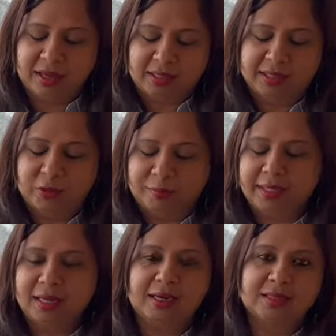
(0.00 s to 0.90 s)
you know,
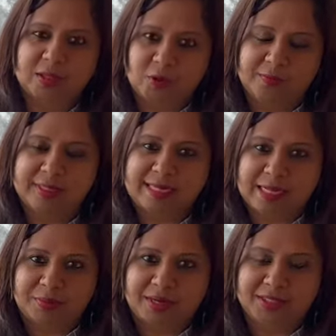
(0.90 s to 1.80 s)
pariharas are always like
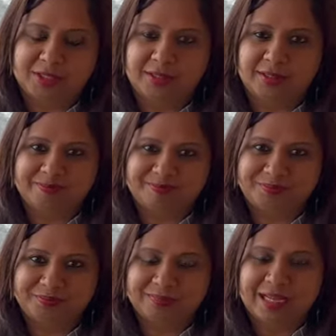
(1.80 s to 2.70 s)
prayaschitta.
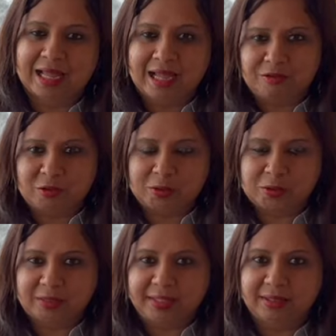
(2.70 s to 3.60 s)
Of course,
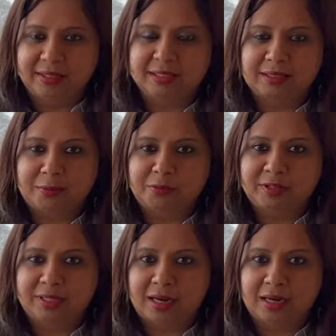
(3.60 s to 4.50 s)
when it's clubbed with
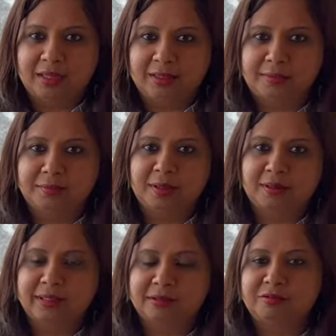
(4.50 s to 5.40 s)
dana and dharma,
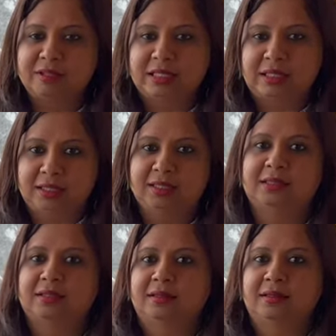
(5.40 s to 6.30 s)
definitely
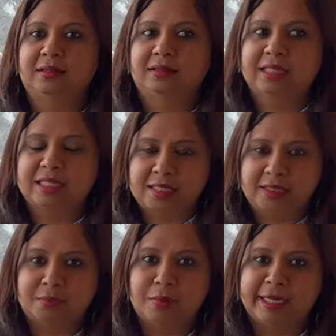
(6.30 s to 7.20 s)
the results
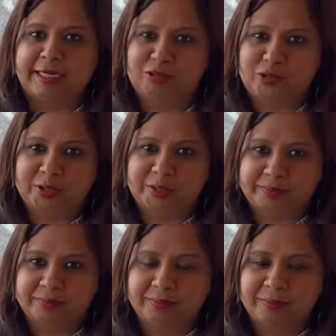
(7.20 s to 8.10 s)
are multifold.
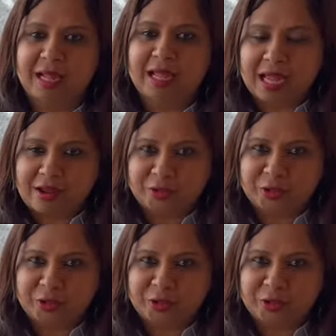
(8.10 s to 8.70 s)
I wish